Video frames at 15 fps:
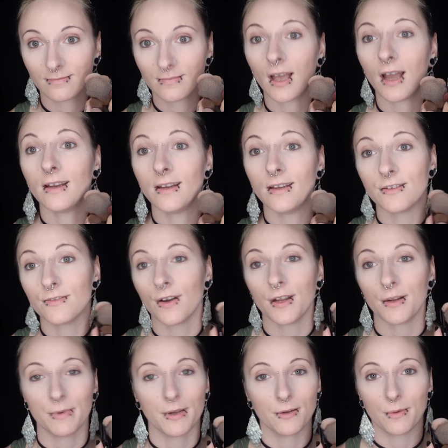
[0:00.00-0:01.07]
I need to find
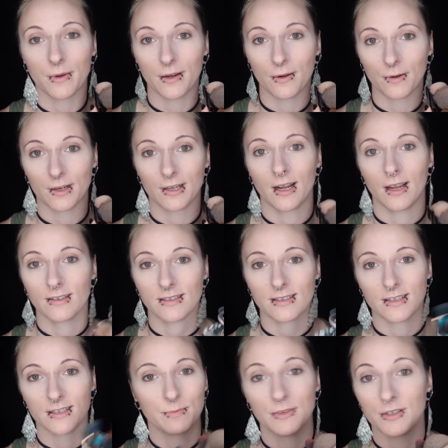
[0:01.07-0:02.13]
a better way to organize
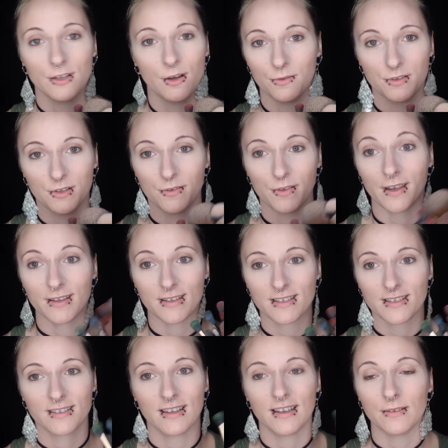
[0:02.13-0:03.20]
this, but don't do
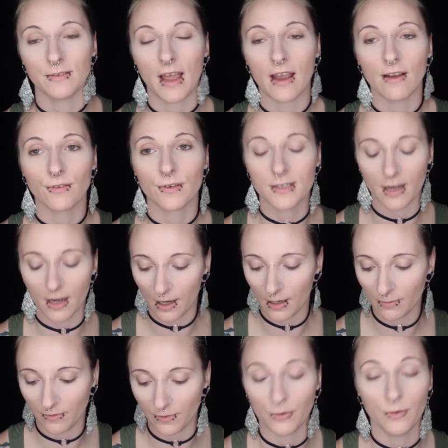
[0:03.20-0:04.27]
this. Every time,
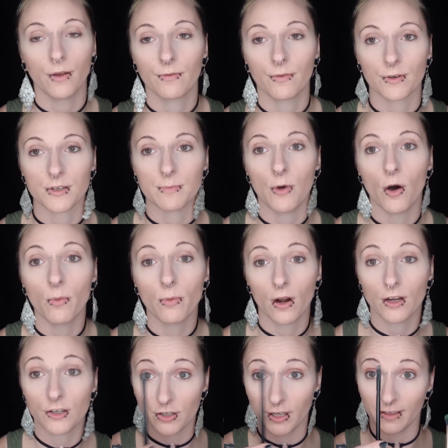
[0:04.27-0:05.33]
if you look for a small
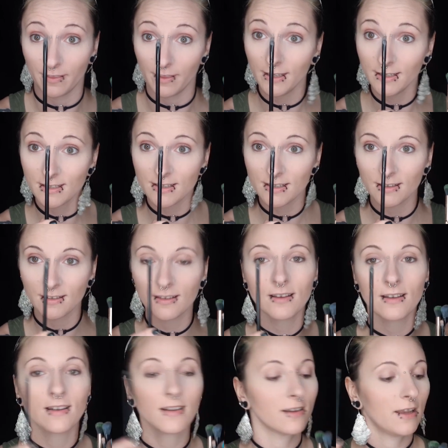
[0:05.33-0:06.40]
brush like this,
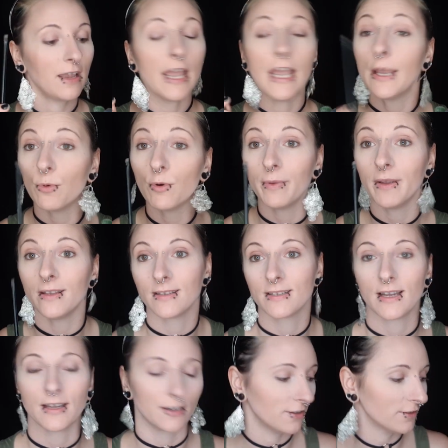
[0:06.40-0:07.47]
it will be in the
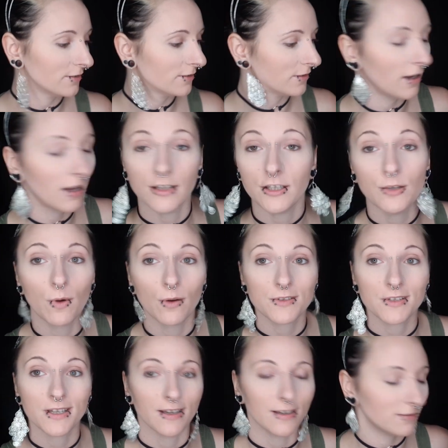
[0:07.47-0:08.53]
center, and you won't
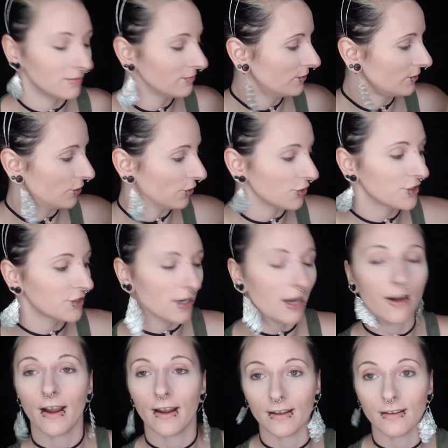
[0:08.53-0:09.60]
see it. You'll stare
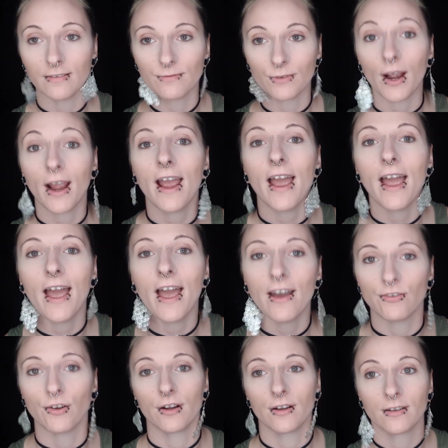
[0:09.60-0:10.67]
at it
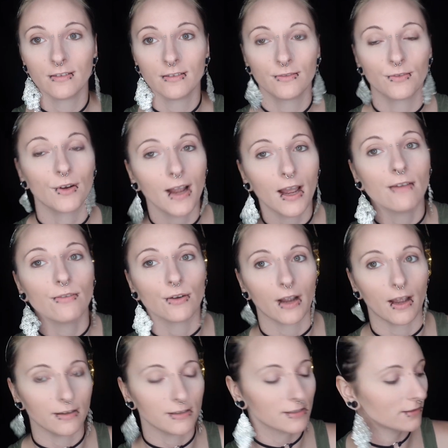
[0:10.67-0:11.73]
forever. Forever,
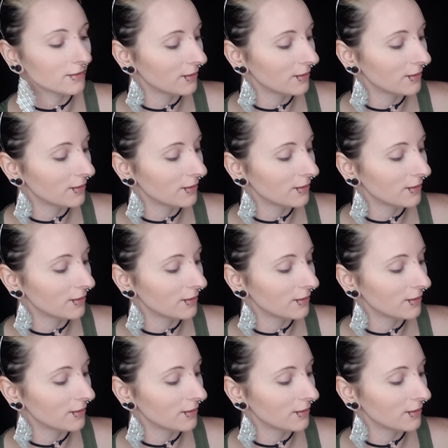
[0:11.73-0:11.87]
guys.